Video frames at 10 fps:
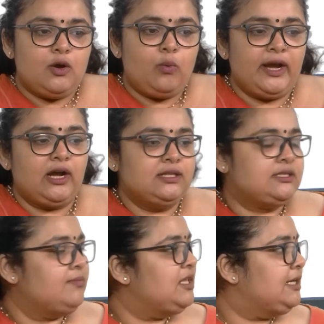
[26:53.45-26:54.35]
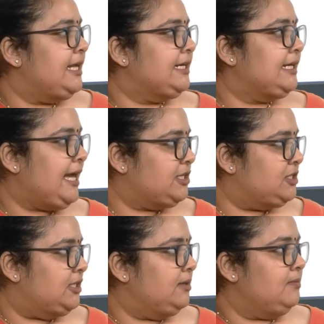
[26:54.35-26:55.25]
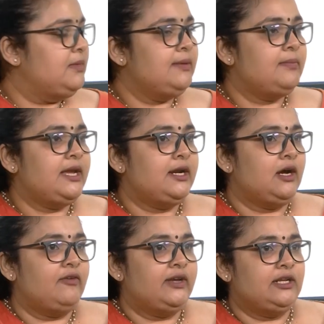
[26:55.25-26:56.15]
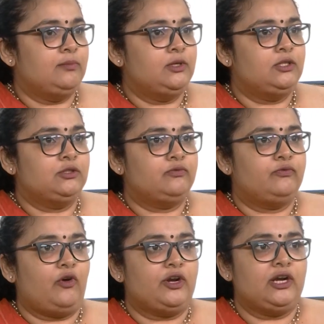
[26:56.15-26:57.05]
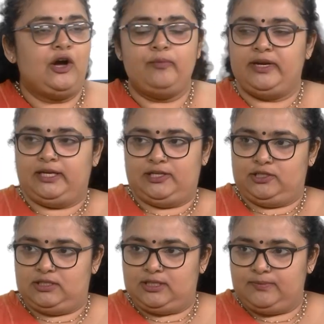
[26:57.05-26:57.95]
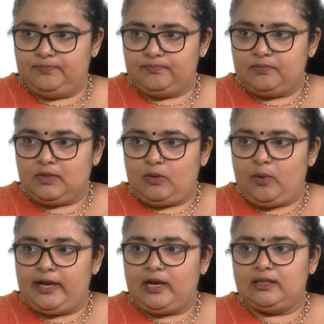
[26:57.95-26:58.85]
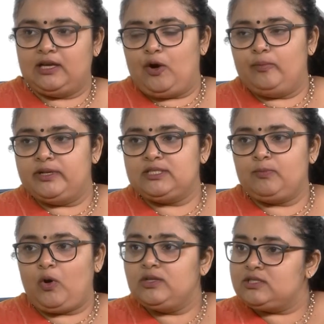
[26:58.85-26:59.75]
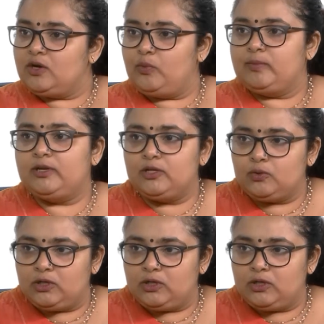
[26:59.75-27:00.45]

Why can't something like taxi be made available for a government agency? Why can't the government sponsor women to